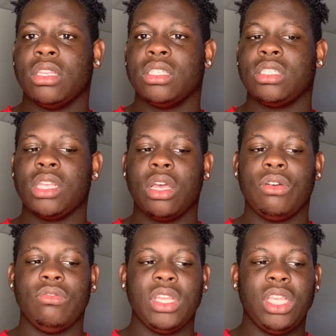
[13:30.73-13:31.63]

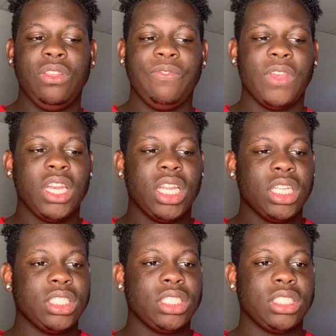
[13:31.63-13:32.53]
So, he
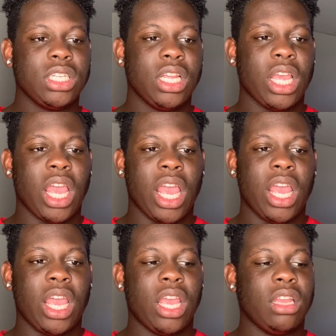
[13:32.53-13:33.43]
finished.
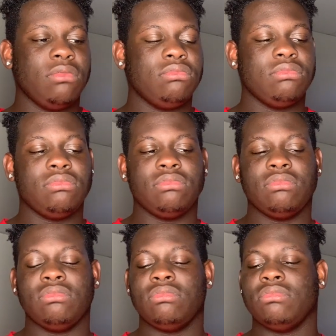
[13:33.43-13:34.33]
And,
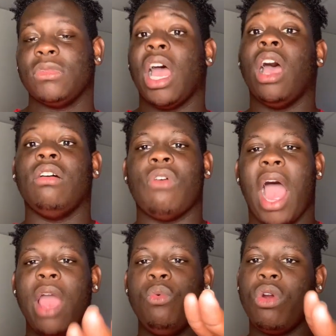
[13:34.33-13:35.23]
oh,
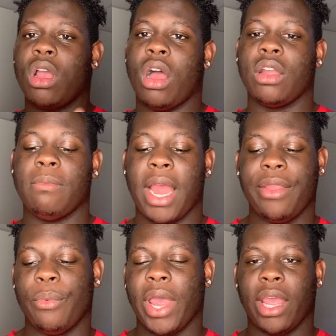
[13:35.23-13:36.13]
I wore a condom, by
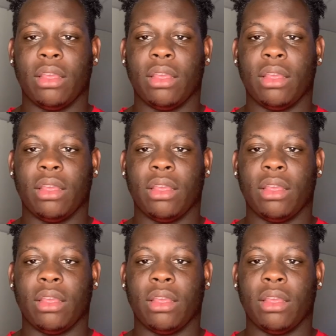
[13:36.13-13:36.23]
the way.